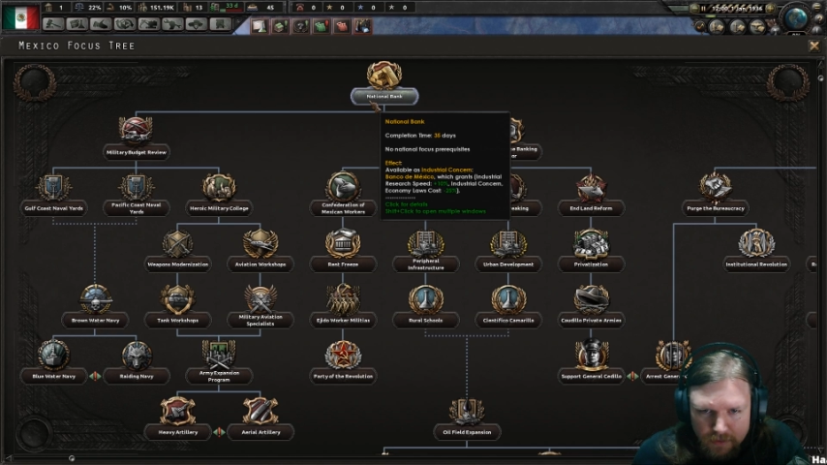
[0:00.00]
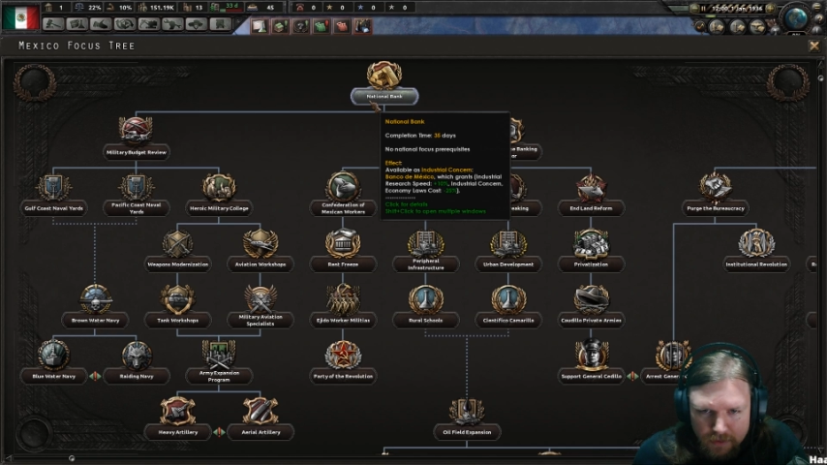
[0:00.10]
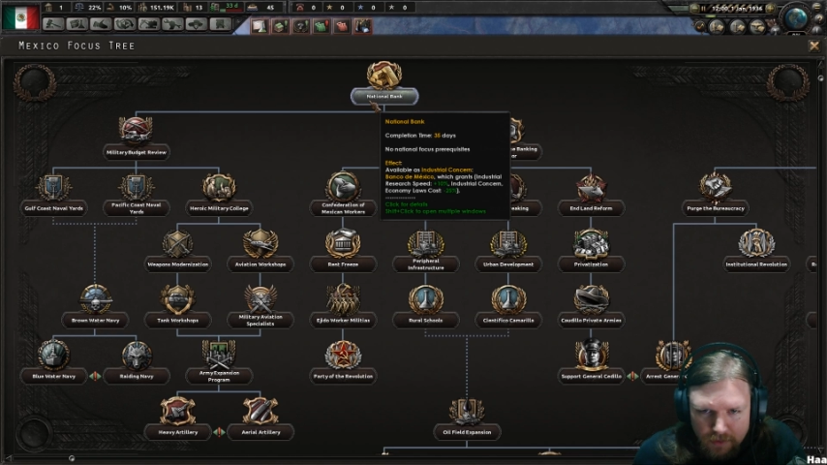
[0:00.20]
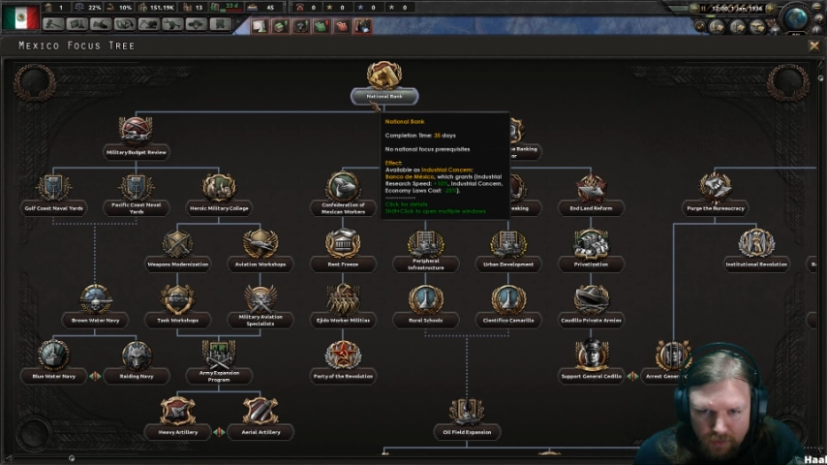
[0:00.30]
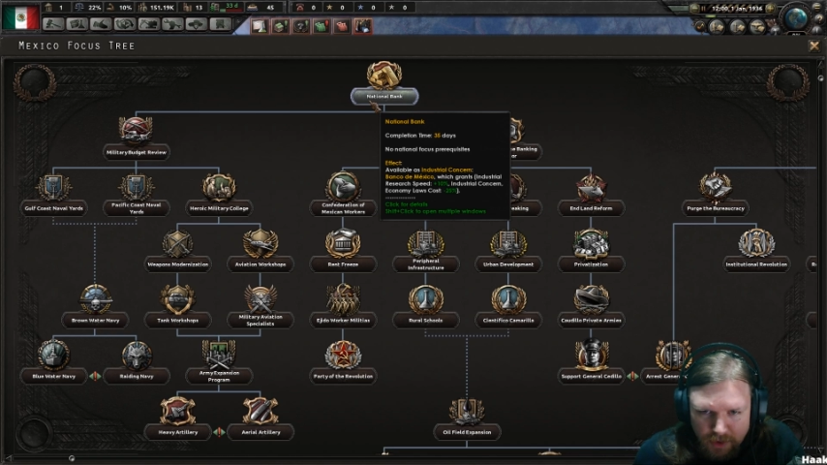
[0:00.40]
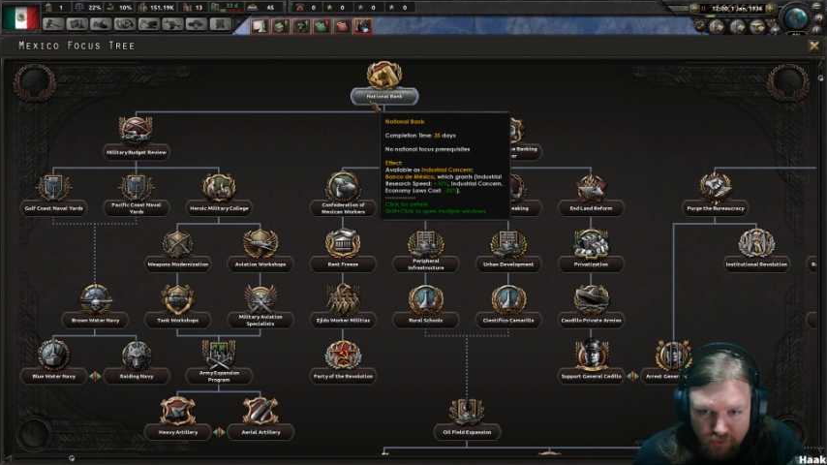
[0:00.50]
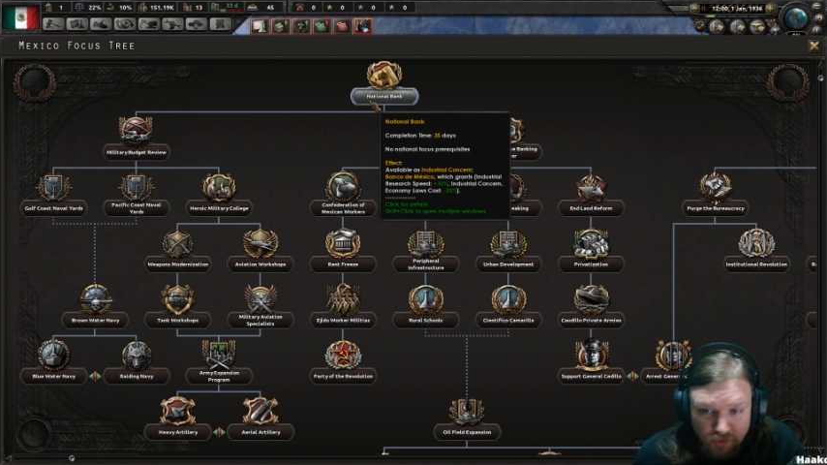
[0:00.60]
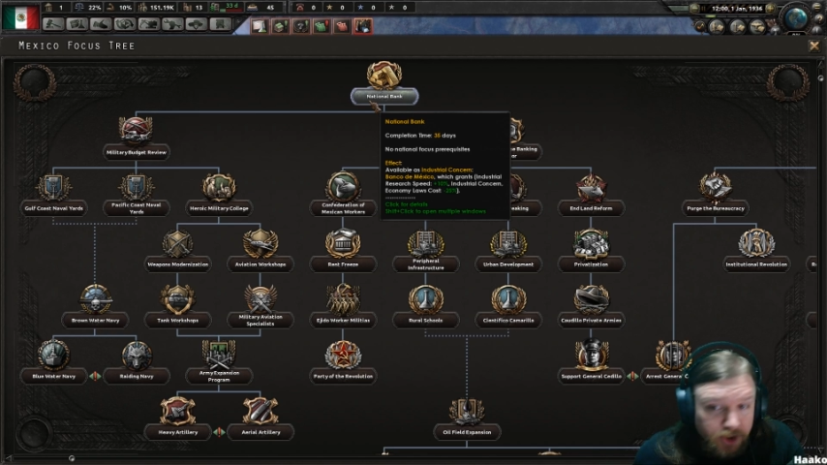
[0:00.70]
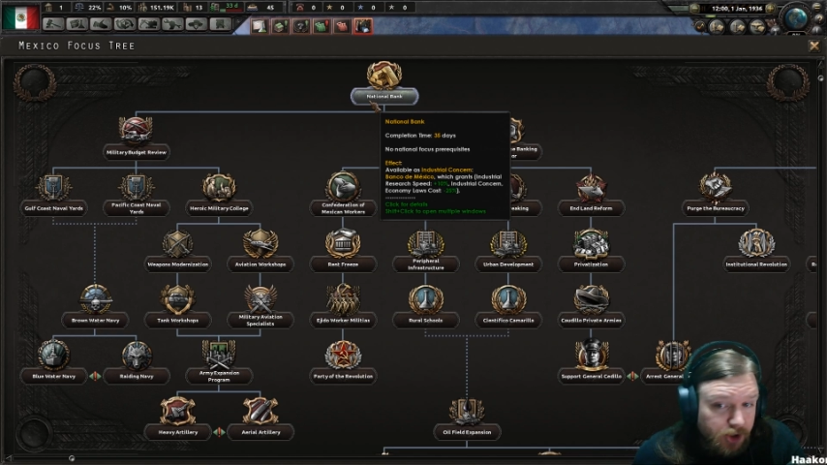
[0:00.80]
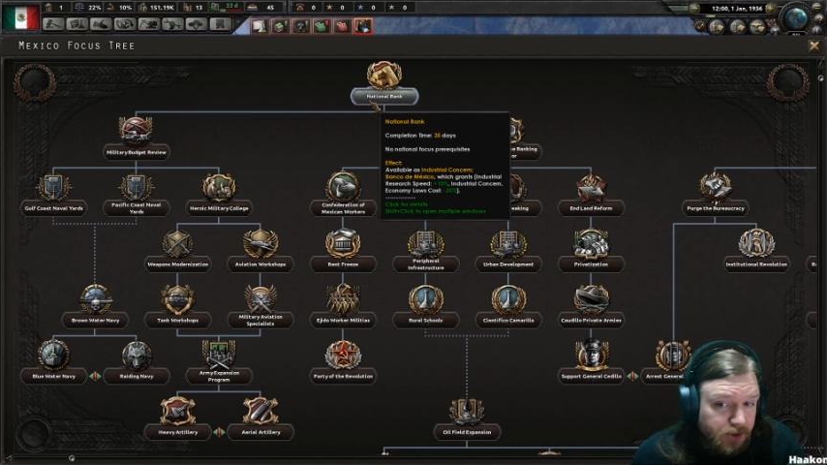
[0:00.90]
which
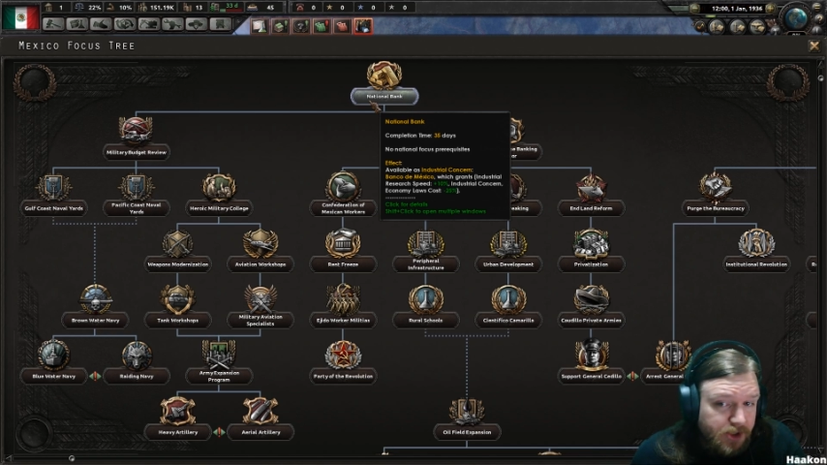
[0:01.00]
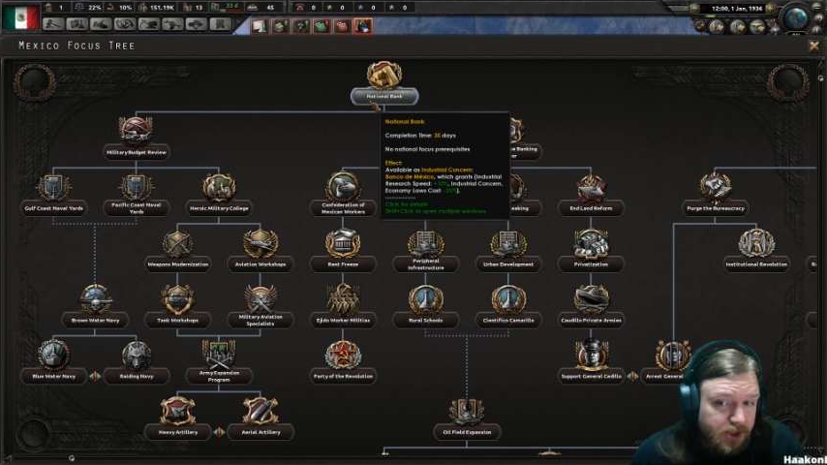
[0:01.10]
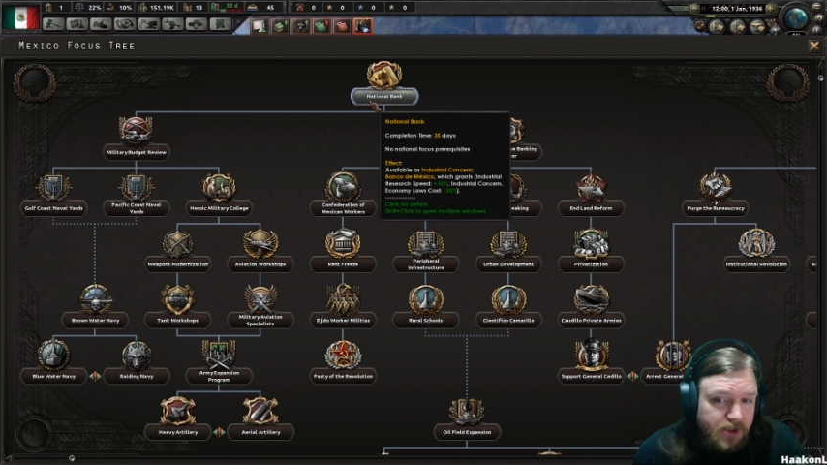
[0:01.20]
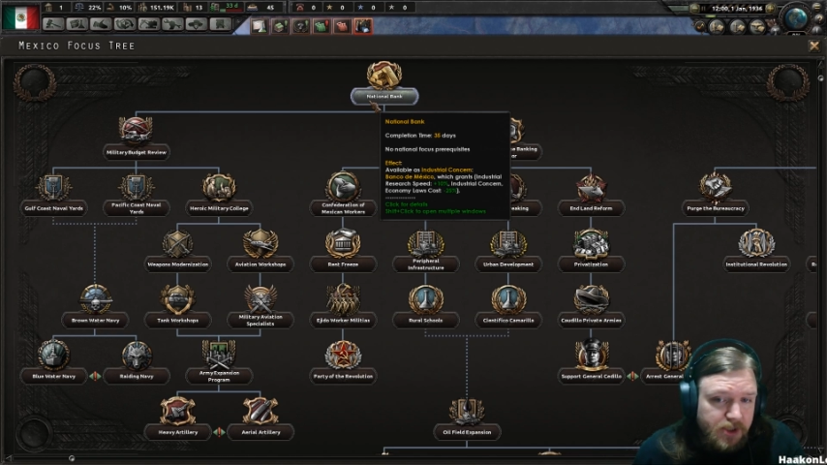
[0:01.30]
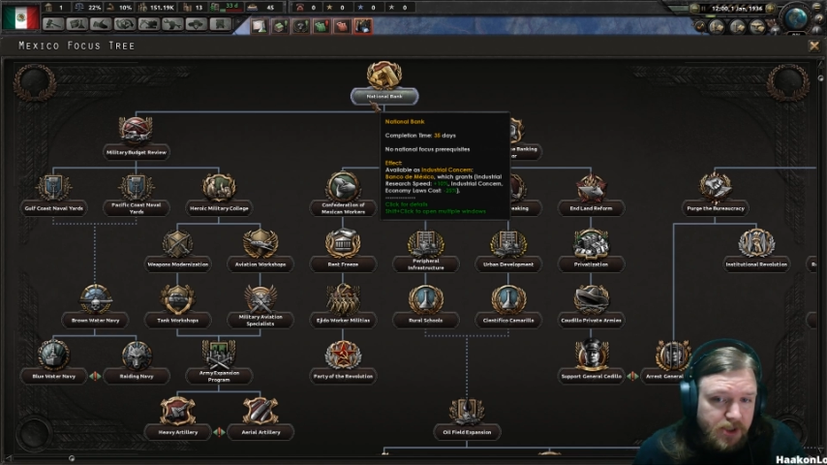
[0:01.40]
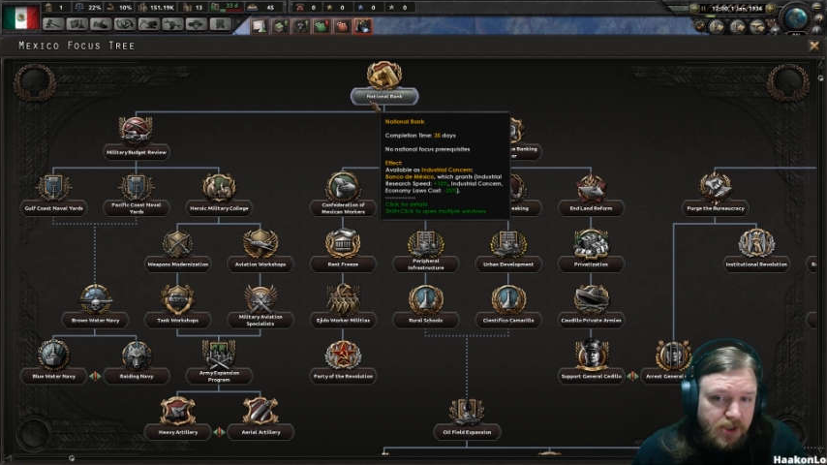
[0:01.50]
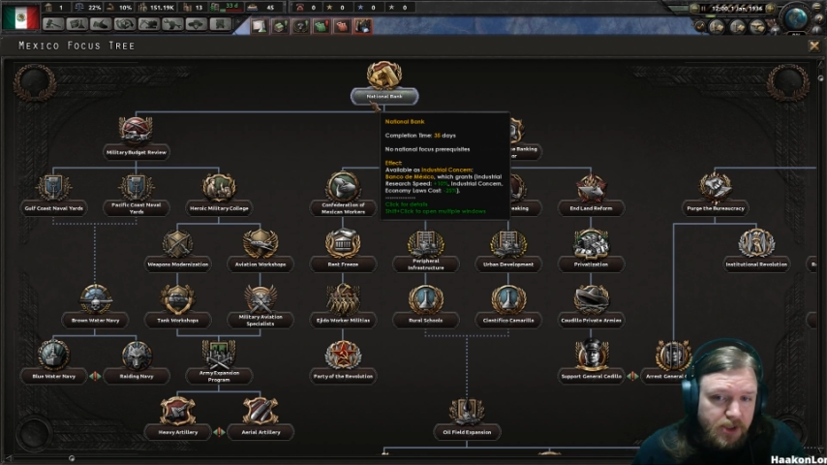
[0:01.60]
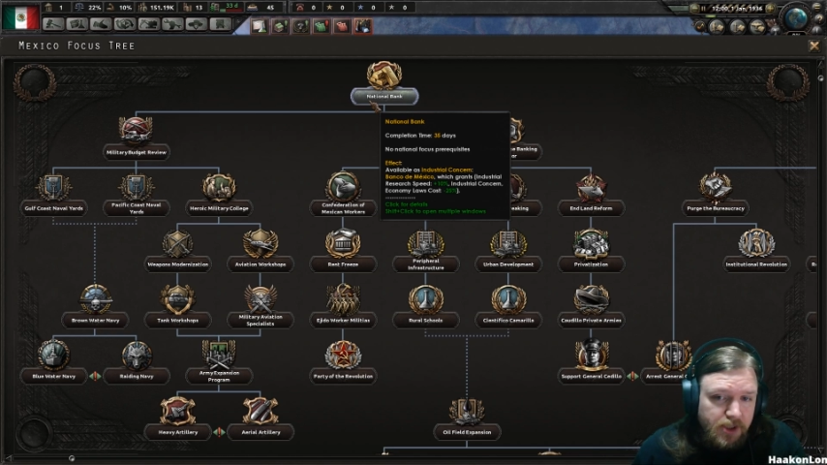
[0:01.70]
reduces the